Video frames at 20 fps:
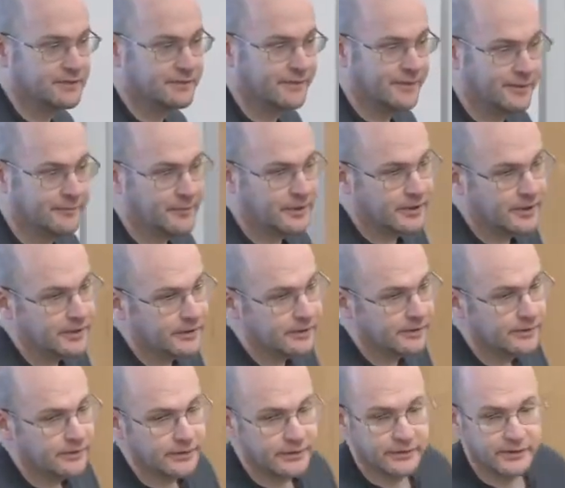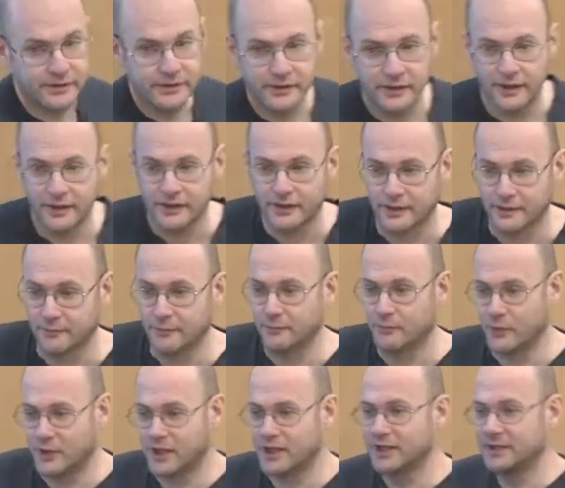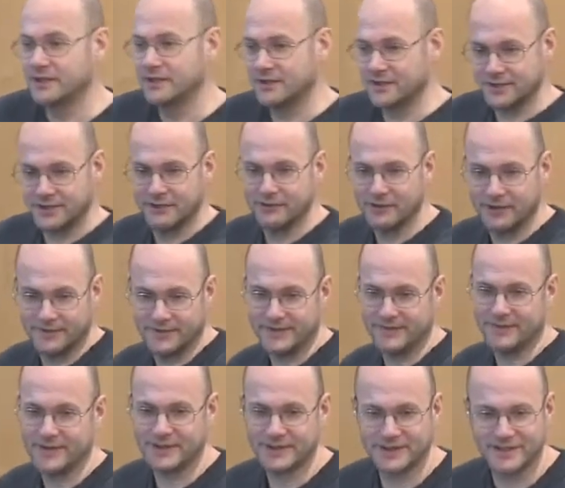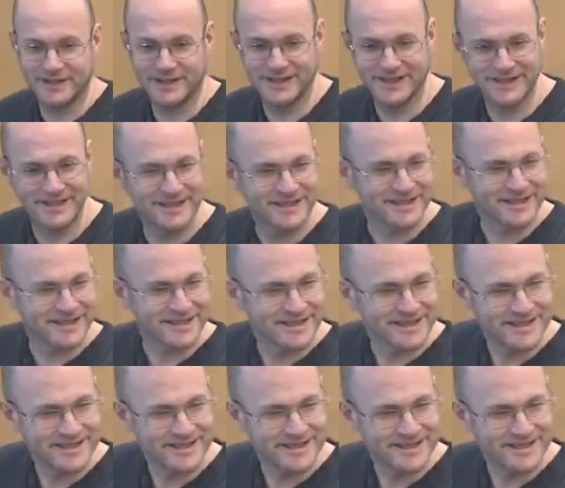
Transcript: family. And why? Because they all have sufficient statistics.